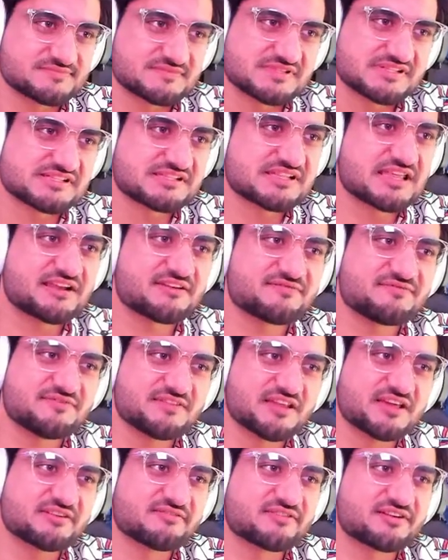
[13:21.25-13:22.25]
Isn't that a
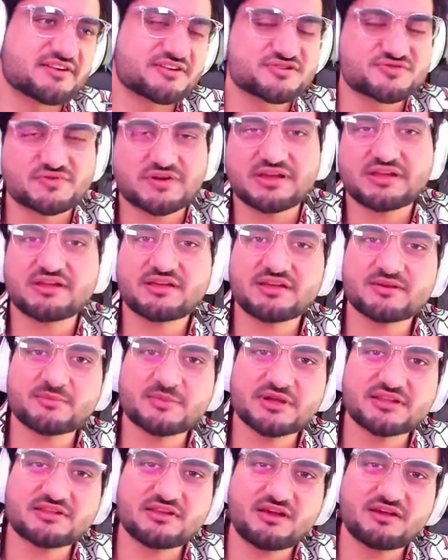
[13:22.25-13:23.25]
flavor of drink in
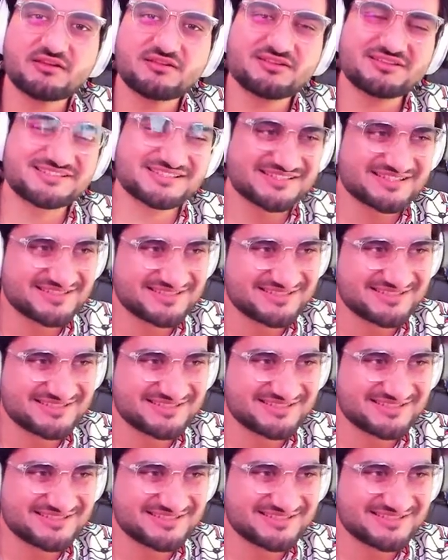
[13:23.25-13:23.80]
McDonald's?